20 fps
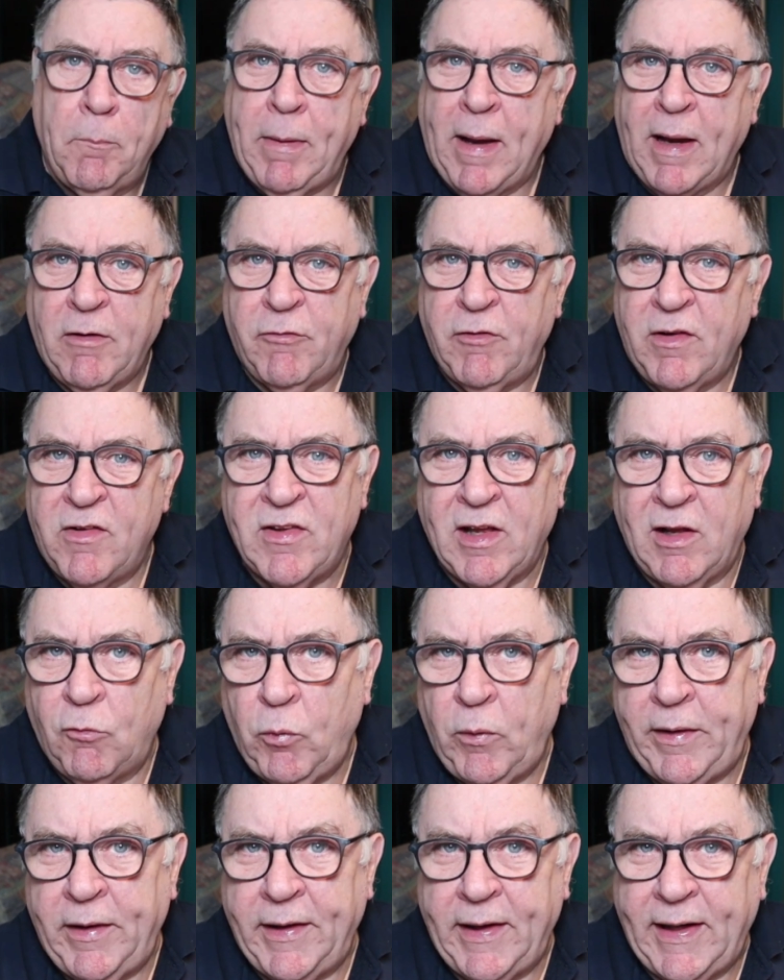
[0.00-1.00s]
pay for
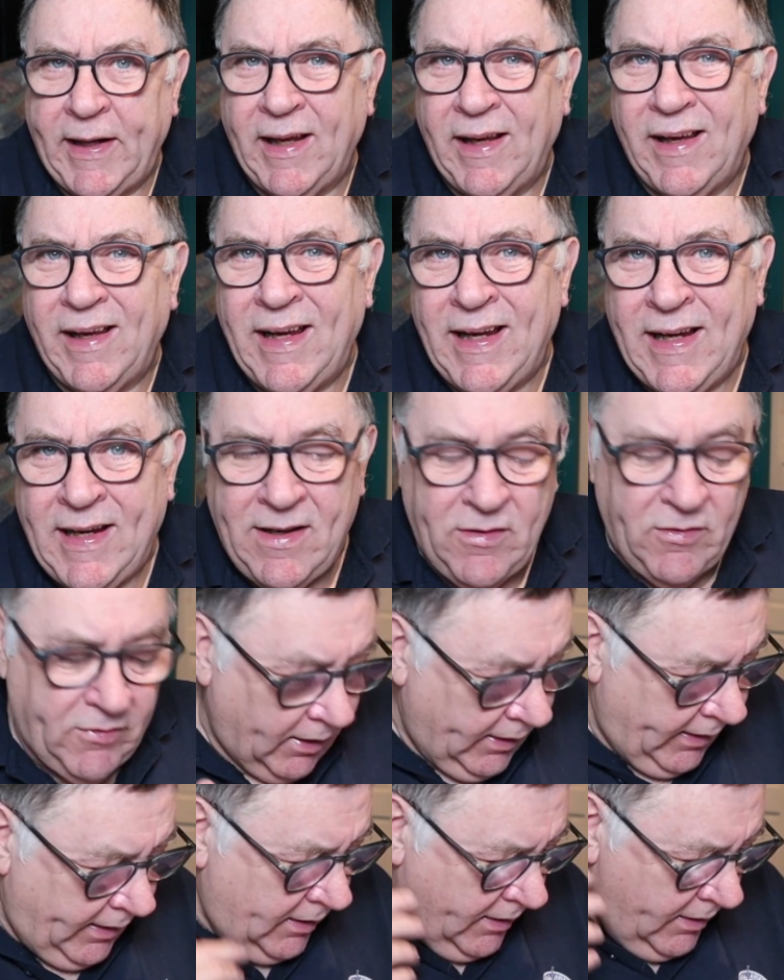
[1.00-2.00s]
itself within a year
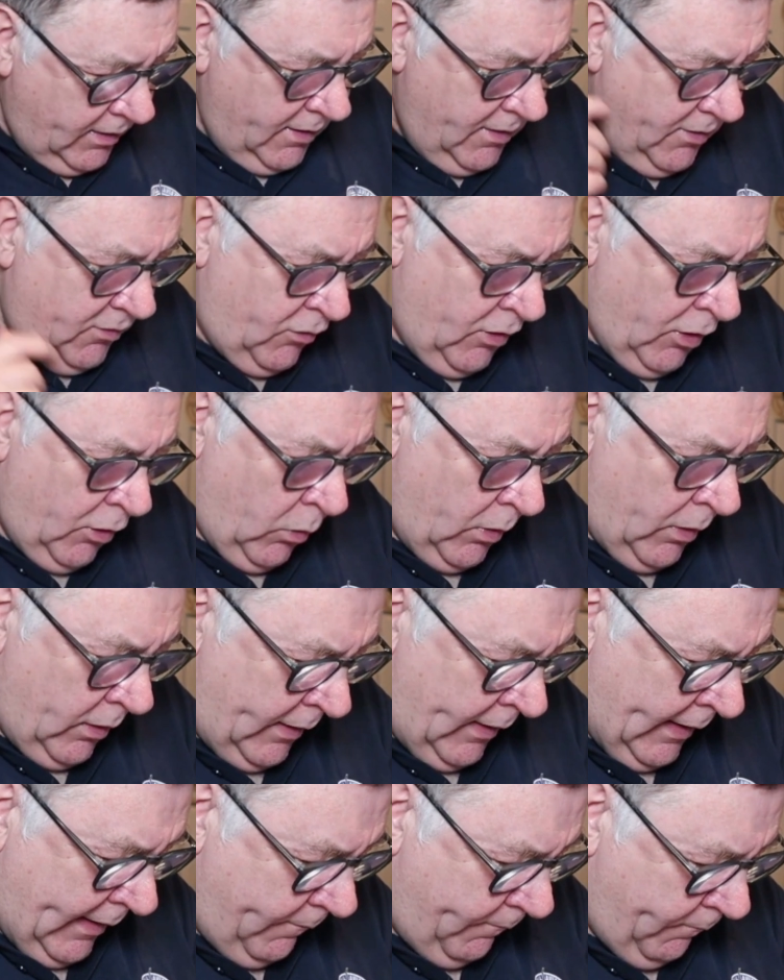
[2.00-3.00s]
easily. So
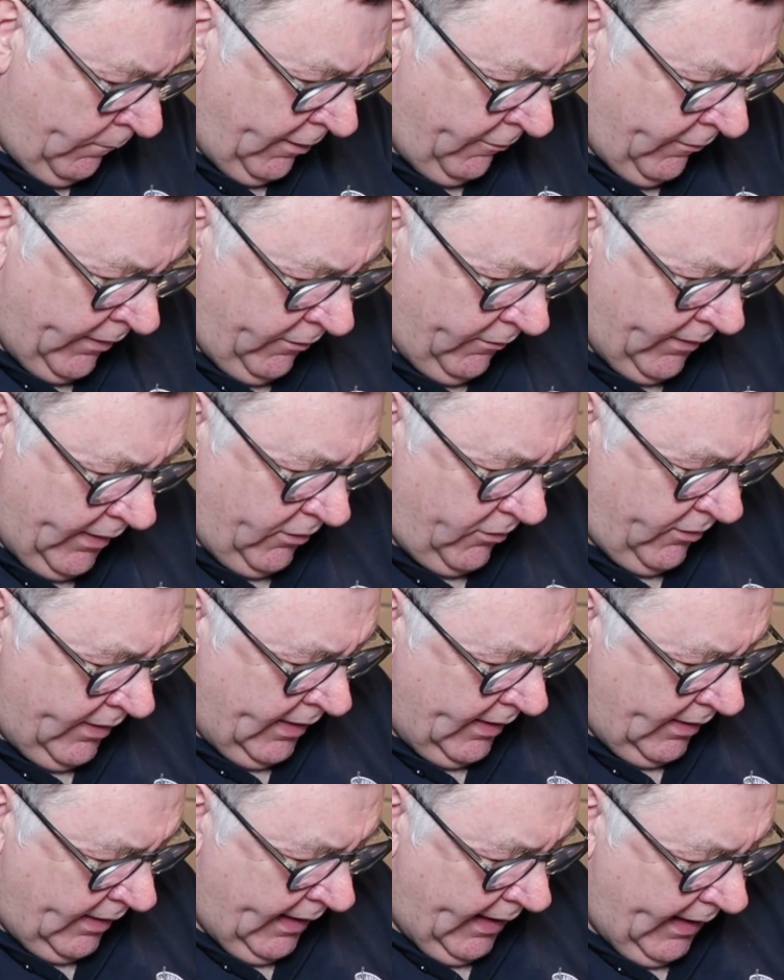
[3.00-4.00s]
yeah, bit of advice
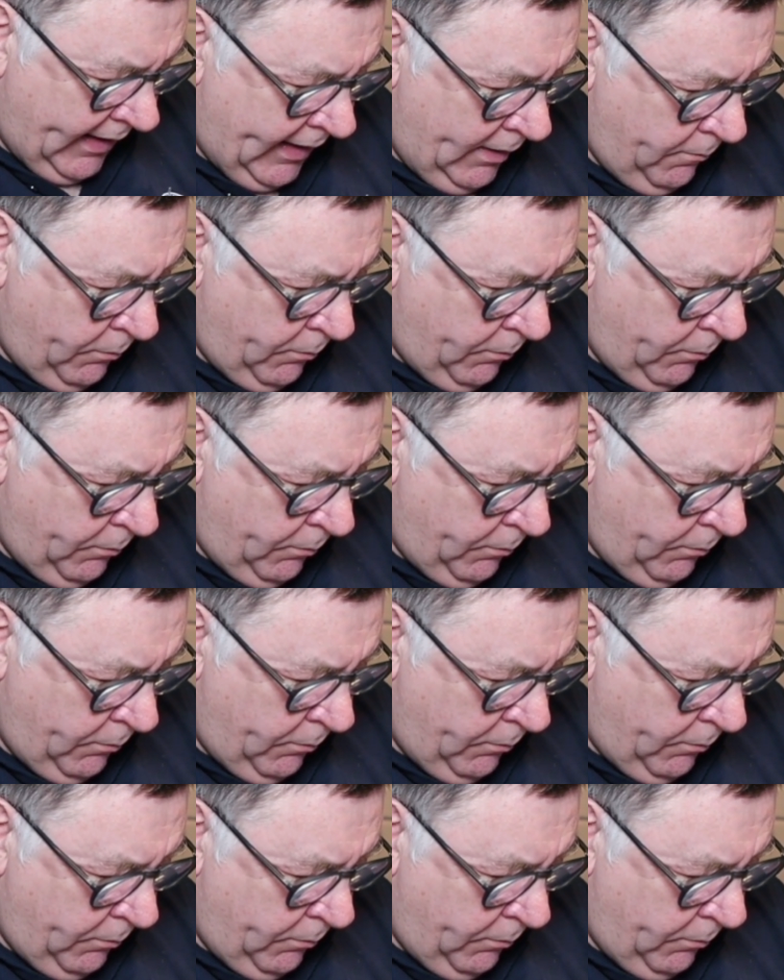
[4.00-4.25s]
there. Get a